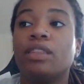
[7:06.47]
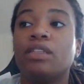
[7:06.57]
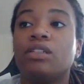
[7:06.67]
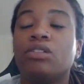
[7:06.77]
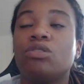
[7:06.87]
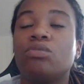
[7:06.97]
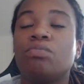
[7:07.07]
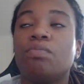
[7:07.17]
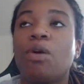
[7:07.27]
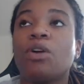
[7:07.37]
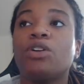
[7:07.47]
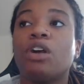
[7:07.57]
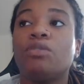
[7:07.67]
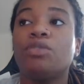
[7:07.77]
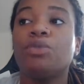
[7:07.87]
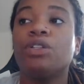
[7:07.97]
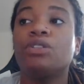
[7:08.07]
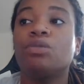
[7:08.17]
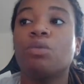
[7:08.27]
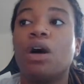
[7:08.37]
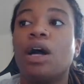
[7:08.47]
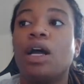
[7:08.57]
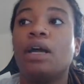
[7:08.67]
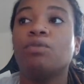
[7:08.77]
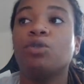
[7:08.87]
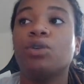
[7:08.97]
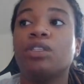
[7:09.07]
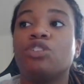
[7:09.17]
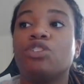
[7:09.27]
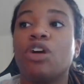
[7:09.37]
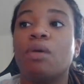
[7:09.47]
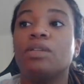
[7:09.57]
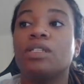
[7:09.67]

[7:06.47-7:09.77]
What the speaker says: And this is part of the reason why I'm doing this job,